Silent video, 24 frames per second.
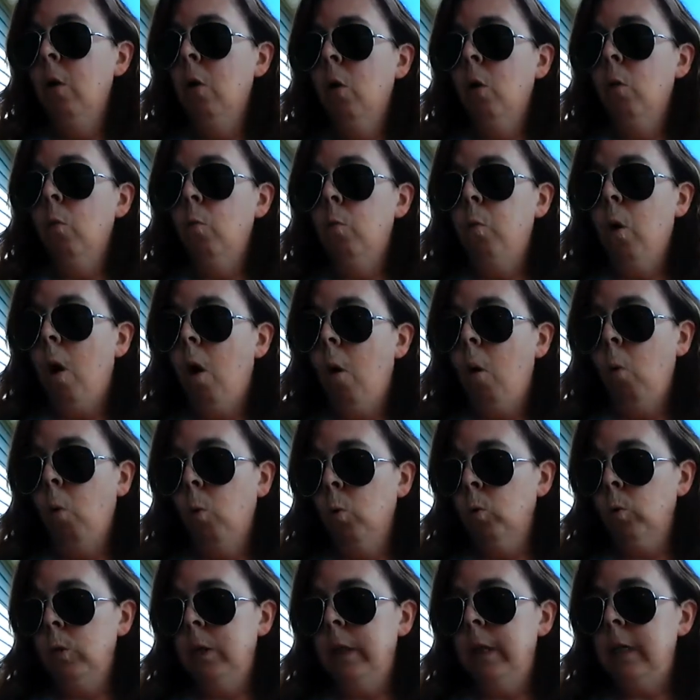
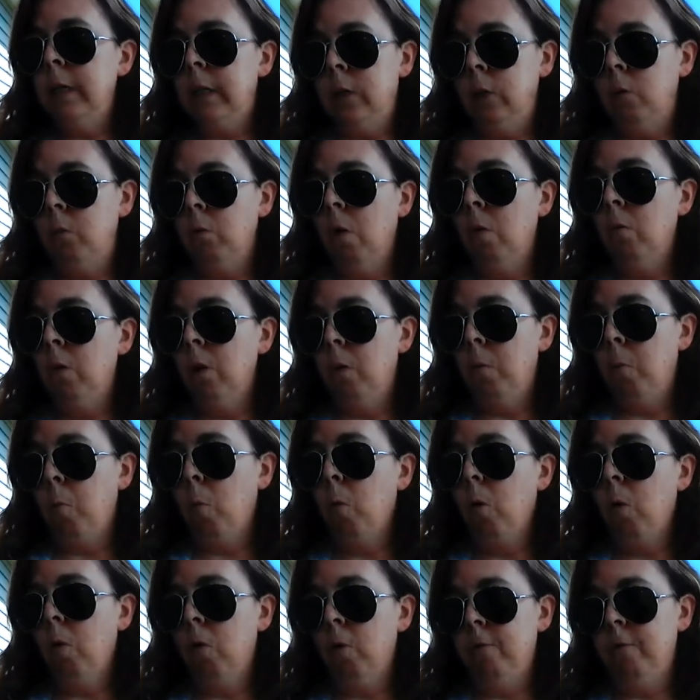Rolled is the grown up
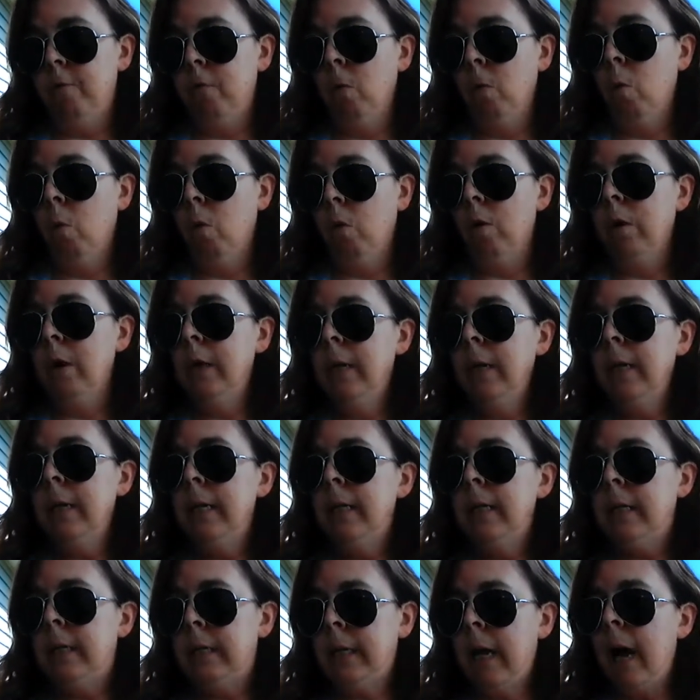word for
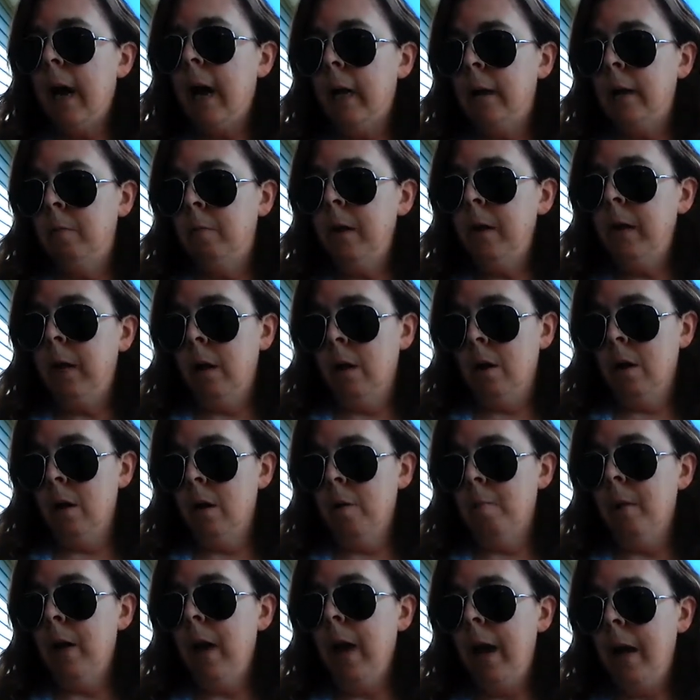signed me up
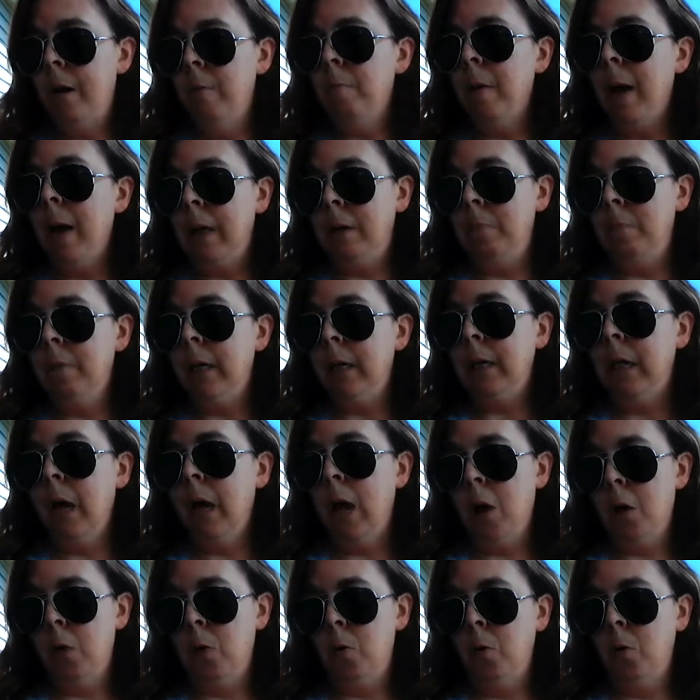and made me
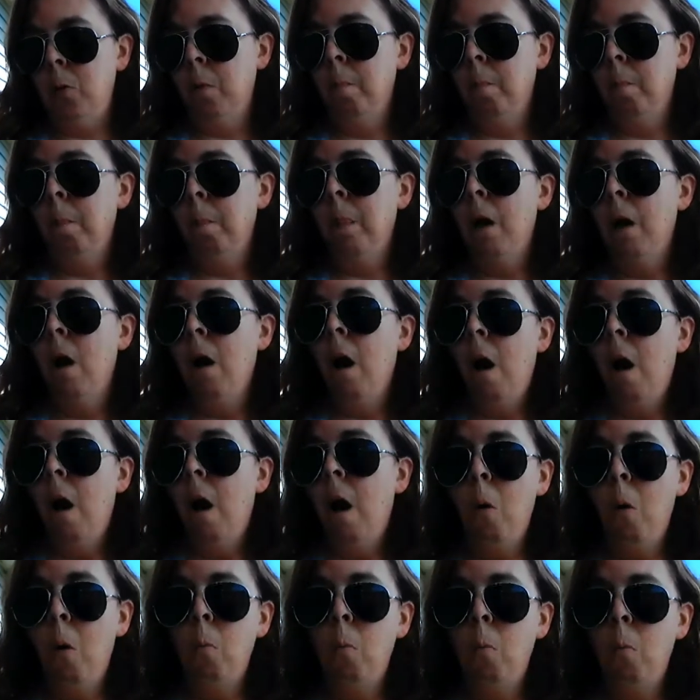go.
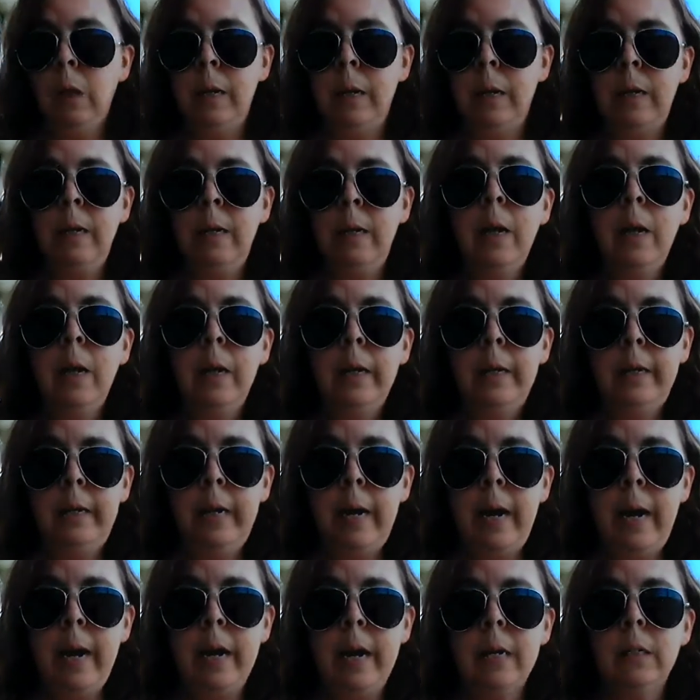Only
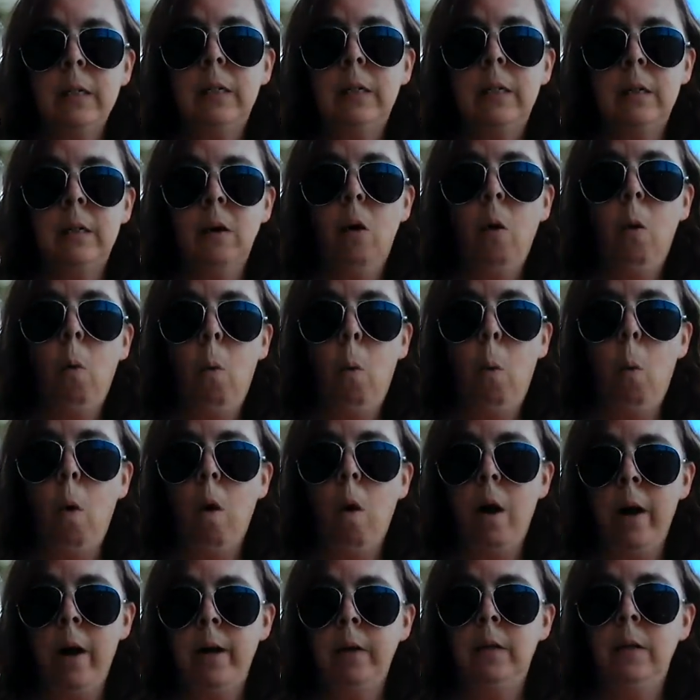guess
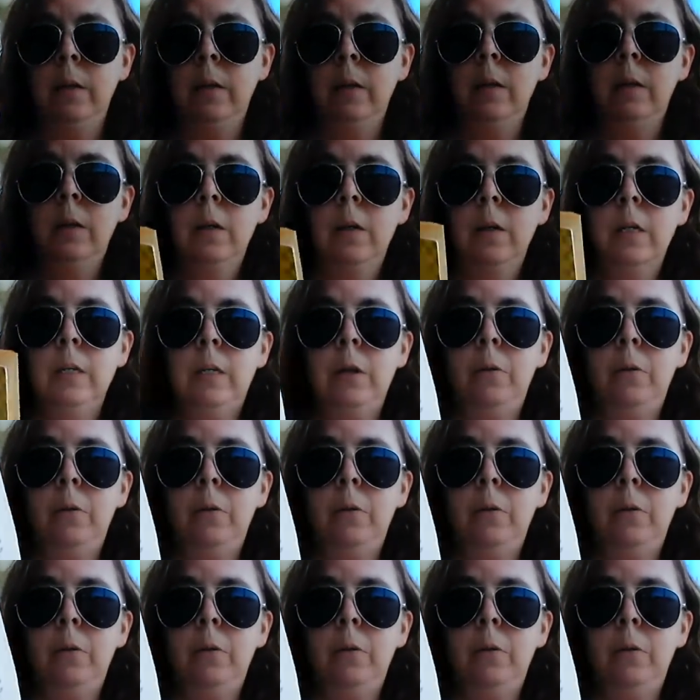what? So